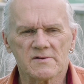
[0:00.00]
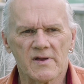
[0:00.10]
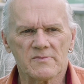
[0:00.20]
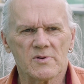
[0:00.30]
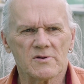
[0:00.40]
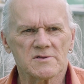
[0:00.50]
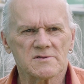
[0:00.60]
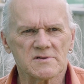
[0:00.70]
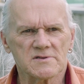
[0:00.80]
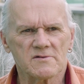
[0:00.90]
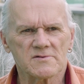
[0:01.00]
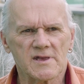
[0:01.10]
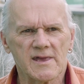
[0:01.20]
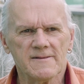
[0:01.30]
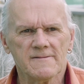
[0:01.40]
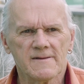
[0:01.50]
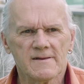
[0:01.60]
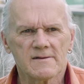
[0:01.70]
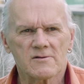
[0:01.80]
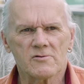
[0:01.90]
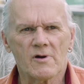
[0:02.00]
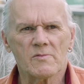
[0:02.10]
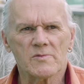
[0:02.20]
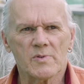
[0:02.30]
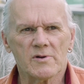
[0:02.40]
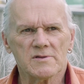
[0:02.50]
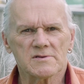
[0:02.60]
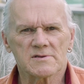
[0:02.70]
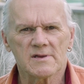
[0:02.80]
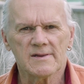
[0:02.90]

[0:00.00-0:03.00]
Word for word: I've had birds since I was a kid grew up with birds.